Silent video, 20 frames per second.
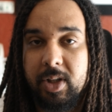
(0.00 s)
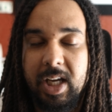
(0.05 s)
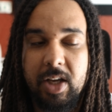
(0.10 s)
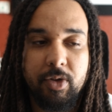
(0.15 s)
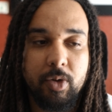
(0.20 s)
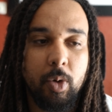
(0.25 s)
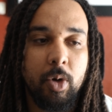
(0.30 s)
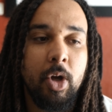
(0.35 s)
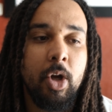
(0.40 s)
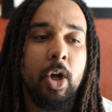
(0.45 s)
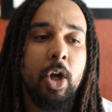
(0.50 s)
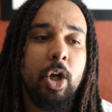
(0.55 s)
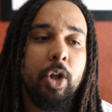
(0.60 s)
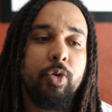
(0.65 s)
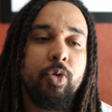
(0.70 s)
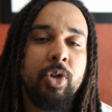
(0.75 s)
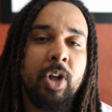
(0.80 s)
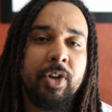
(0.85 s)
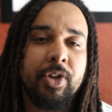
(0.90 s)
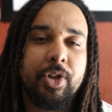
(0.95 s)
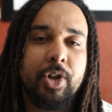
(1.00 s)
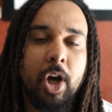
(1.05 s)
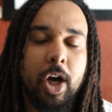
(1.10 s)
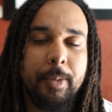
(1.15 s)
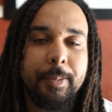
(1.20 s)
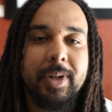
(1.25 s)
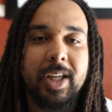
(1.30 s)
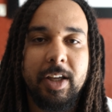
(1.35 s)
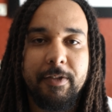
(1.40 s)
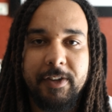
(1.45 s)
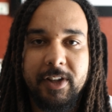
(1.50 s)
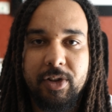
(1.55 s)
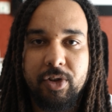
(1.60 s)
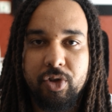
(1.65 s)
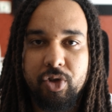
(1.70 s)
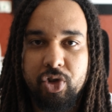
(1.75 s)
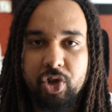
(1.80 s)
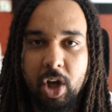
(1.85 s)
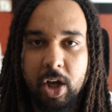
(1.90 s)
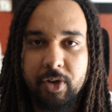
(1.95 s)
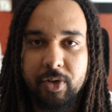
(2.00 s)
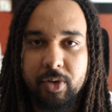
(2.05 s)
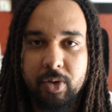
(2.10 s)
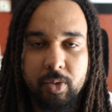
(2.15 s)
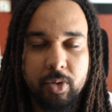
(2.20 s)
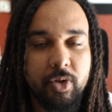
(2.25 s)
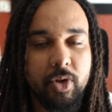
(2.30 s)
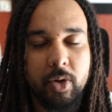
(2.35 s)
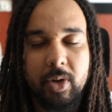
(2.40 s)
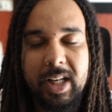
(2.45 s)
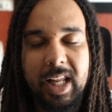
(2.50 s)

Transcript: Okay, so do not come if it's just to, so.